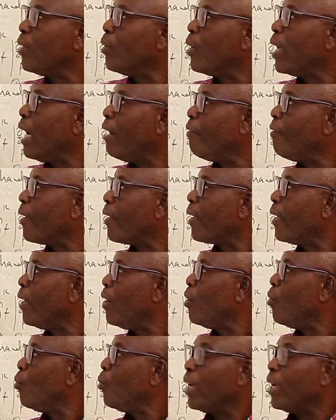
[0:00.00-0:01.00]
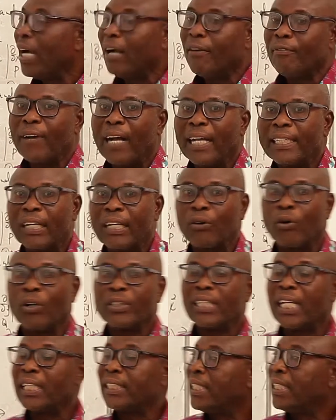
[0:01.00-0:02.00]
have at a
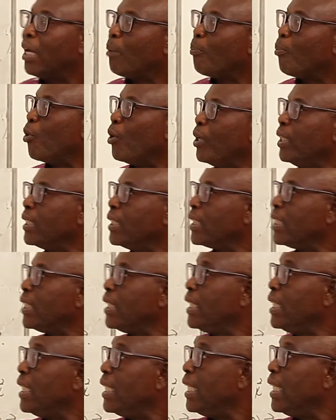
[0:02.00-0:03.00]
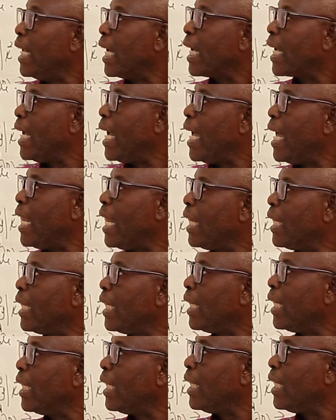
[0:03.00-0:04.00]
cross-sectional point the
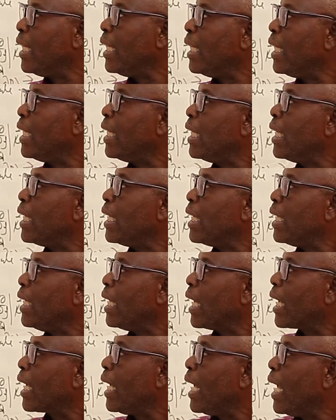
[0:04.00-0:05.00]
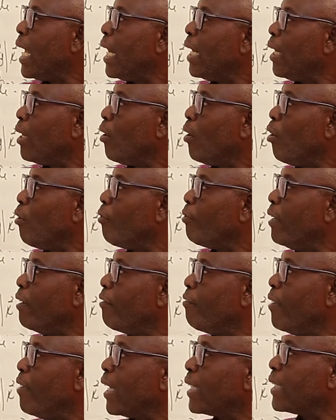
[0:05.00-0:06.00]
curl of the
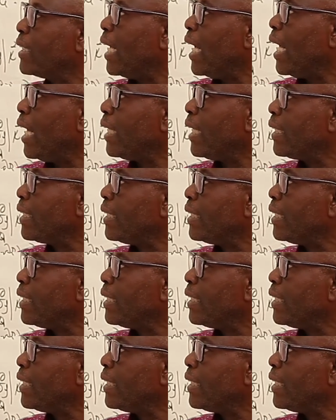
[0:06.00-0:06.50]
vector